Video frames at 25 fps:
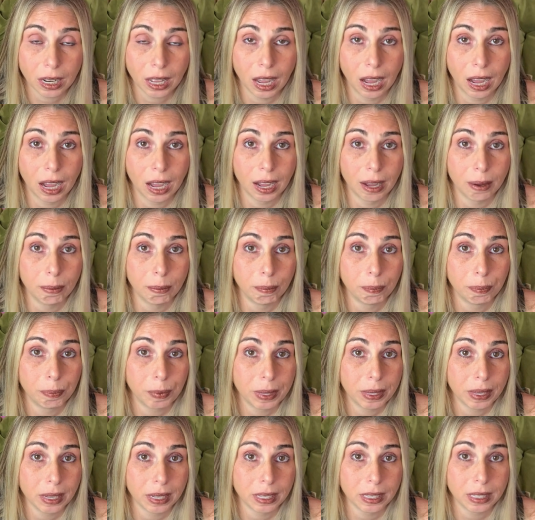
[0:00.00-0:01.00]
Um,
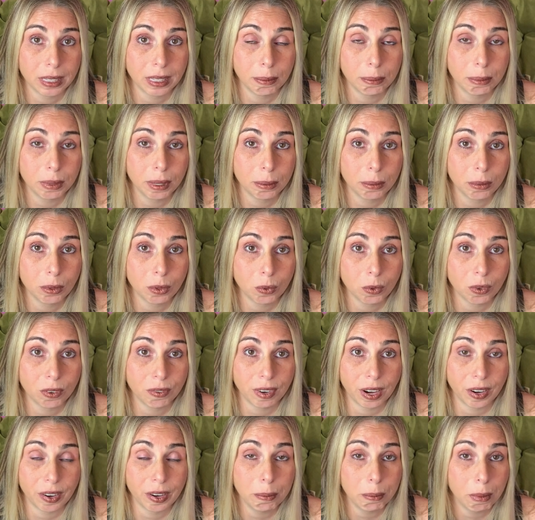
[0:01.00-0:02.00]
the symptoms were
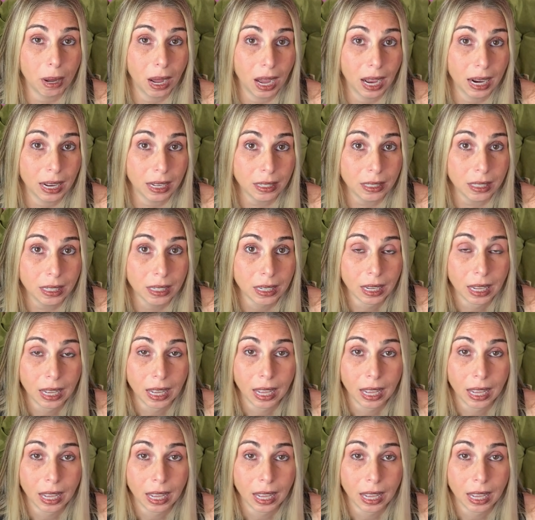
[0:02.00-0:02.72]
very mild